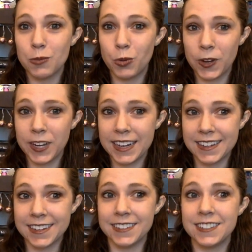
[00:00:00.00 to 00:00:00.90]
The point
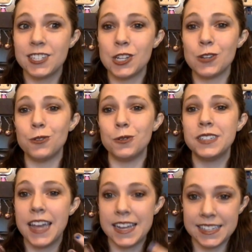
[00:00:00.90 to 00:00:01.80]
is to
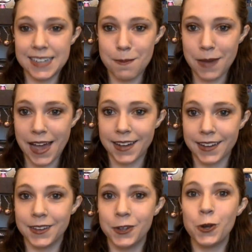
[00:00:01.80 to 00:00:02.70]
take a step
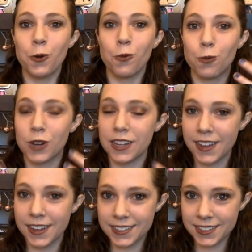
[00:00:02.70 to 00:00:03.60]
back,
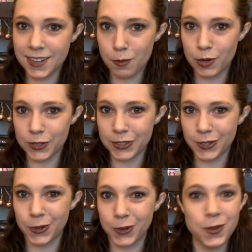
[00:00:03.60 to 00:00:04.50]
realize it's not
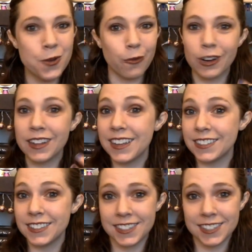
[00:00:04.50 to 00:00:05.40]
personal,
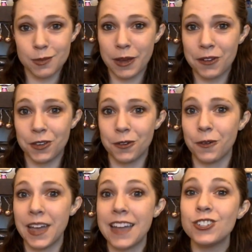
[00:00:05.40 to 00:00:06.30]
realize this isn't about
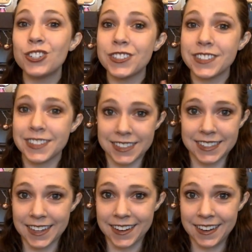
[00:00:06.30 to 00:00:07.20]
you and just
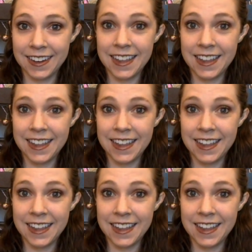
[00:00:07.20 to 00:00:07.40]
listen.